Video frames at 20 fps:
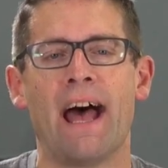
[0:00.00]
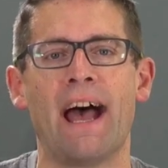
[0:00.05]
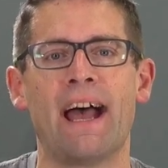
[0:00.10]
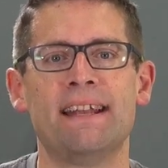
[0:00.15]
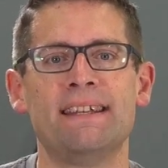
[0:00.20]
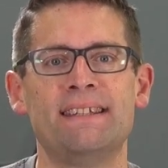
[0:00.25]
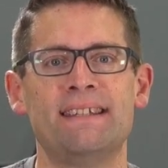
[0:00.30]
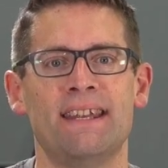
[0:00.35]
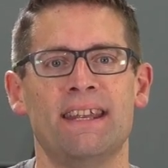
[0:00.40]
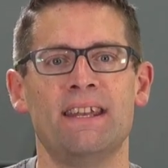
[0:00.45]

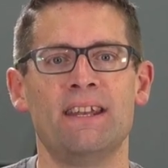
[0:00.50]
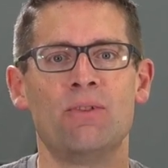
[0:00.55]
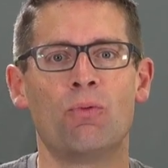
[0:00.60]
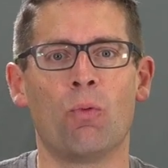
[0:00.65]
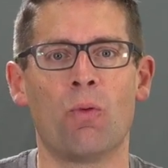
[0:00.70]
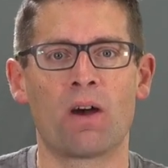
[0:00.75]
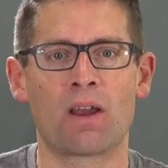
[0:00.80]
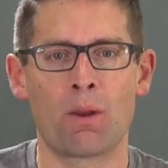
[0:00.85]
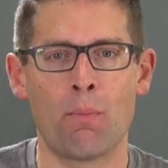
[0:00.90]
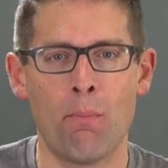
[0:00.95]
I
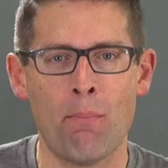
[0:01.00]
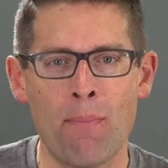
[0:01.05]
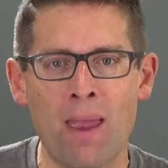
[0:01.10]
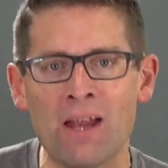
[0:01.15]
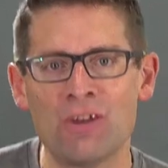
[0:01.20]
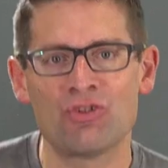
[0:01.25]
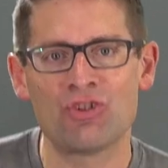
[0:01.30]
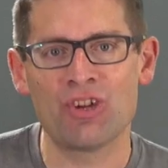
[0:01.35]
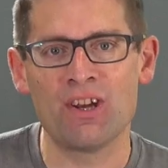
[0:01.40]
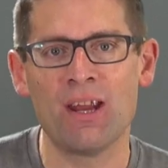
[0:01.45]
didn't want to
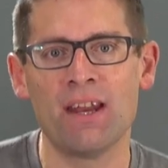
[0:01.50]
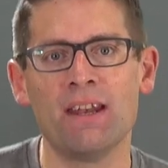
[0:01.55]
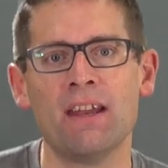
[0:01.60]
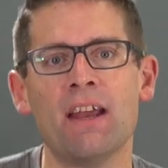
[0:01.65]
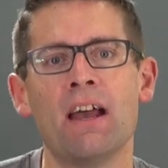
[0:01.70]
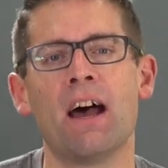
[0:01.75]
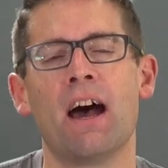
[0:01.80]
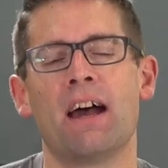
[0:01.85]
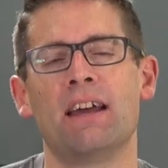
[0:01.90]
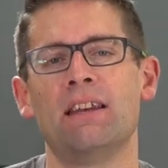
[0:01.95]
mention it,
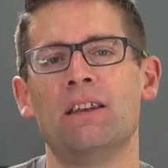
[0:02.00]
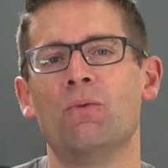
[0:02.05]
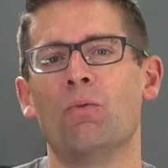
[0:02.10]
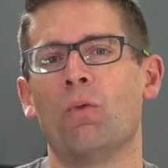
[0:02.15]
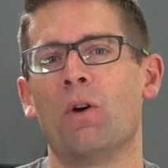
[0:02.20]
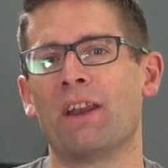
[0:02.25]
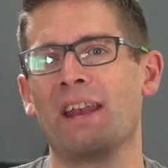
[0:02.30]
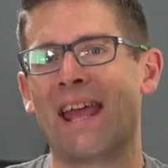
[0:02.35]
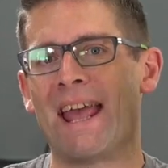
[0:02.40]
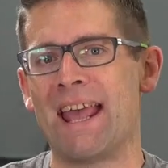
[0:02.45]
I didn't
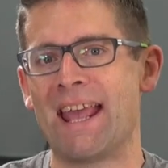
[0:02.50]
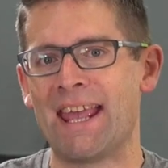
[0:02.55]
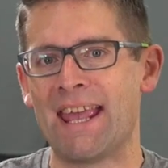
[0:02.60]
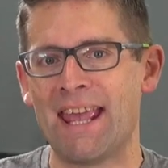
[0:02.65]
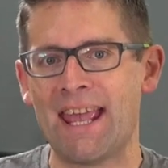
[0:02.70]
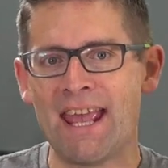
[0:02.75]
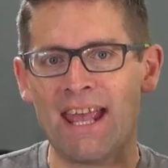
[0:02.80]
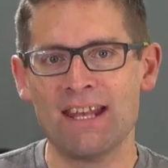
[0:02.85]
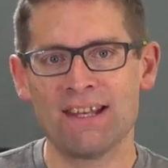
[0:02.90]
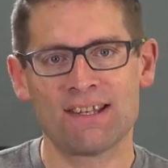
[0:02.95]
want to
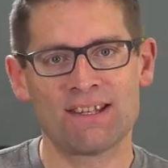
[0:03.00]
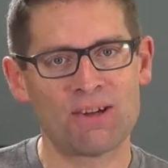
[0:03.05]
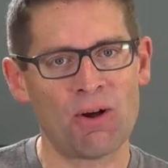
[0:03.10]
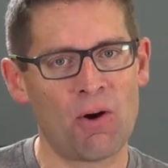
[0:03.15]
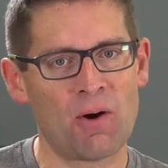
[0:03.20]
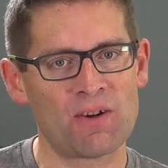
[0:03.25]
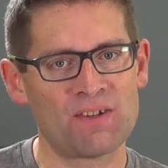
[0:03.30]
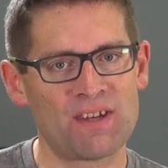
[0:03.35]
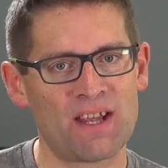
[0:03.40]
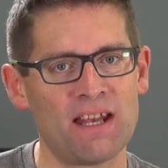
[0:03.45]
hint
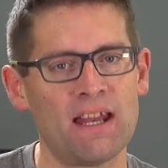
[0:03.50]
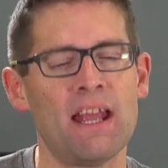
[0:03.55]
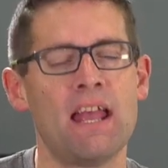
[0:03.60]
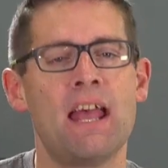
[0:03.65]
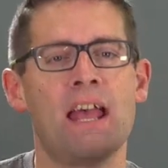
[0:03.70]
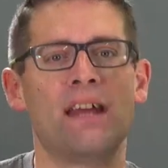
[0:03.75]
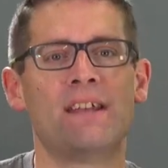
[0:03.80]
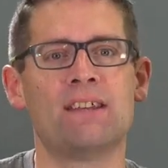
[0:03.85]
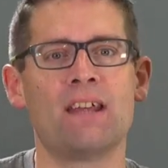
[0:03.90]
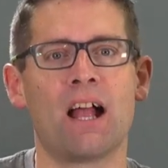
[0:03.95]
towards it
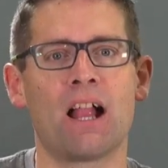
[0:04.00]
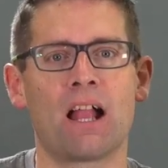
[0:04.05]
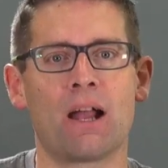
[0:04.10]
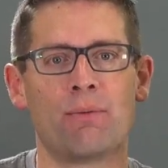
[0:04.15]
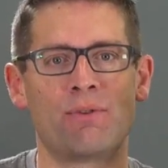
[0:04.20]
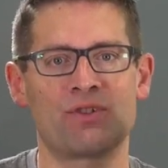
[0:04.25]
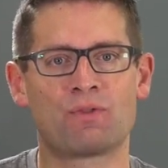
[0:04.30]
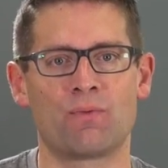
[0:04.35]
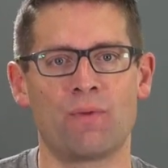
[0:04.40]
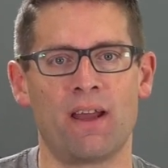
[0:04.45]
until I
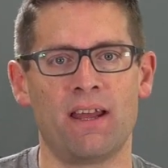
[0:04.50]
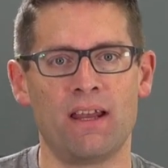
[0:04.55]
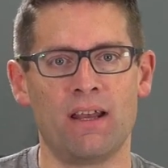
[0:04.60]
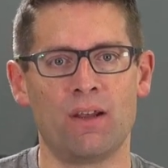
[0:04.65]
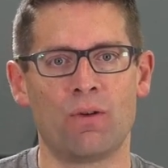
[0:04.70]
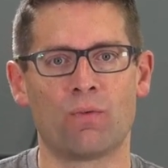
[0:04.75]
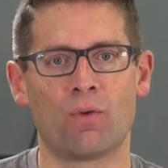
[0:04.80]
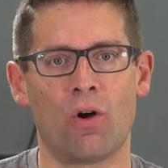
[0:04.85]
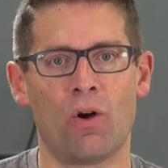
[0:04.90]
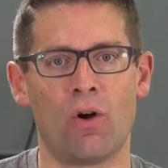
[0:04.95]
was ready
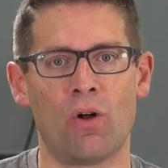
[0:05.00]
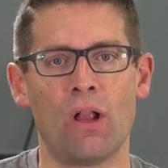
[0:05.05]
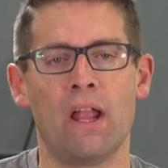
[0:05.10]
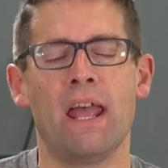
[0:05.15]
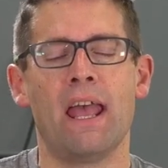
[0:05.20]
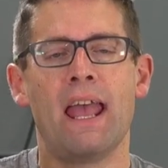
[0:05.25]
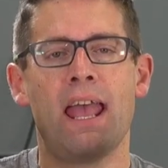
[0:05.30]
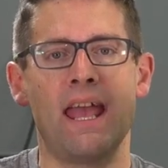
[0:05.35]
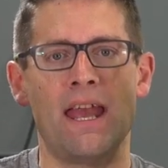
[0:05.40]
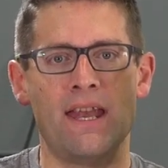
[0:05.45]
to roll,
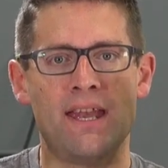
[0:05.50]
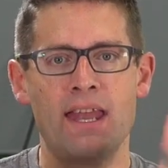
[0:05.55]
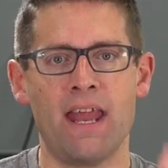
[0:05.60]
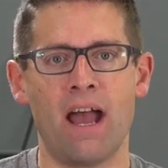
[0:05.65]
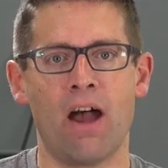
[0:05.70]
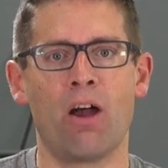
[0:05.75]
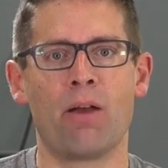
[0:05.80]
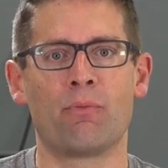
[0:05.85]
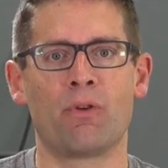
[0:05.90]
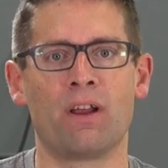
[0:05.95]
and
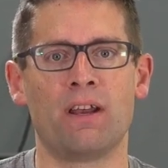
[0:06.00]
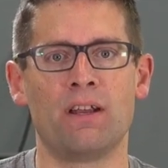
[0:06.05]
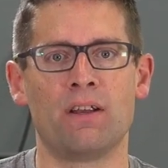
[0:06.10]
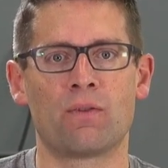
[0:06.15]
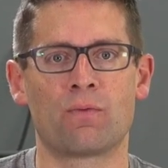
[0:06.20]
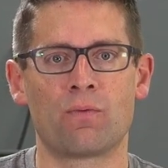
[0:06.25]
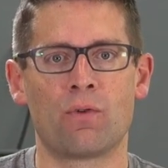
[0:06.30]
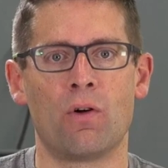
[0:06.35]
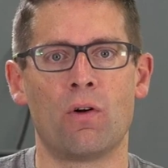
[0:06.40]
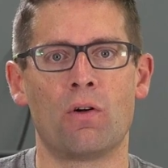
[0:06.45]
now I'm ready
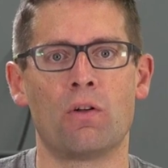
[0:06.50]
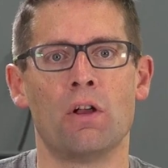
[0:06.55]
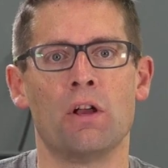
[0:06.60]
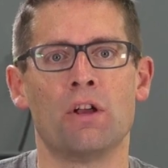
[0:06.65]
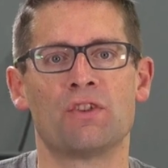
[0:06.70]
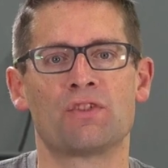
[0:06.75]
to roll.